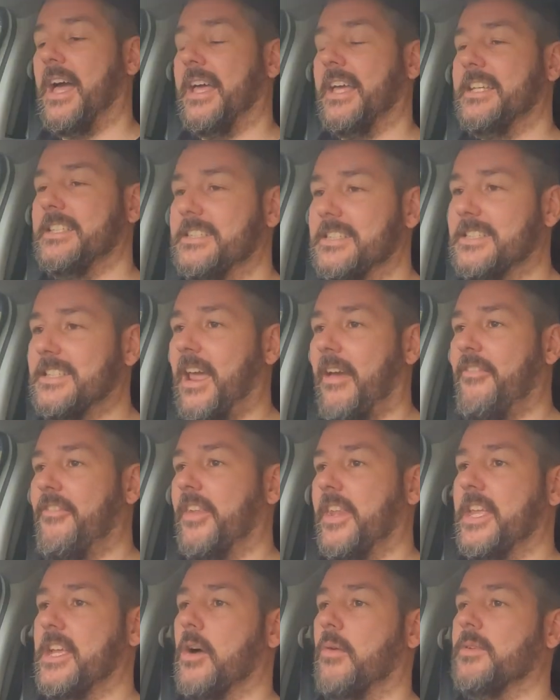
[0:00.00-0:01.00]
It's
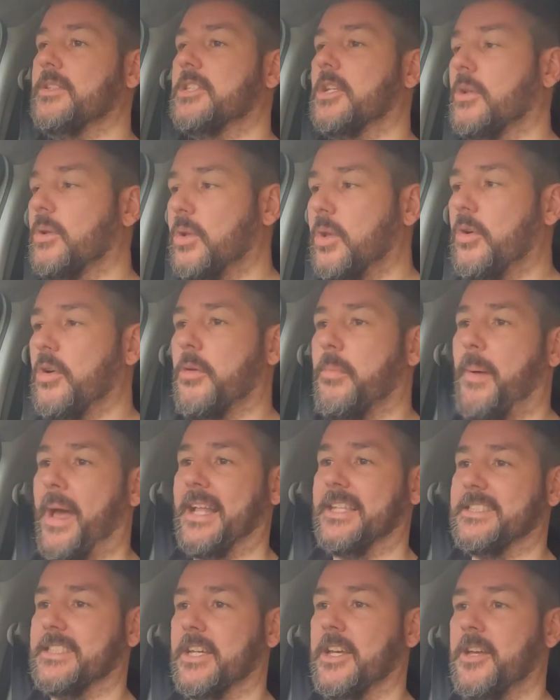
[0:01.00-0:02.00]
definitely going to look
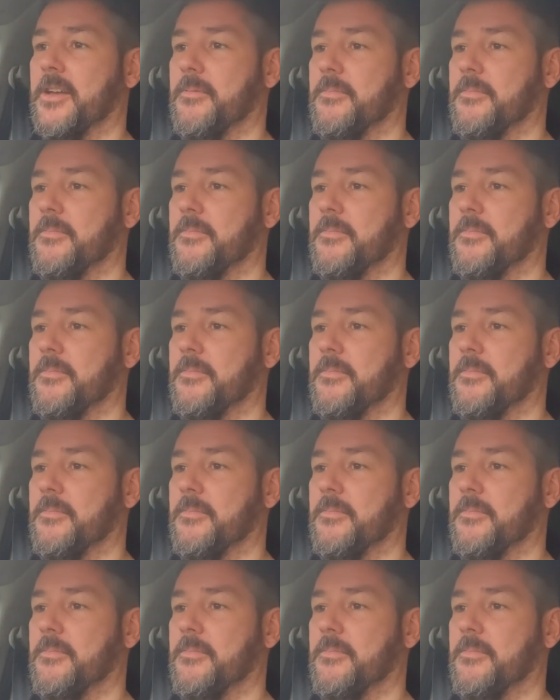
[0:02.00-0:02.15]
better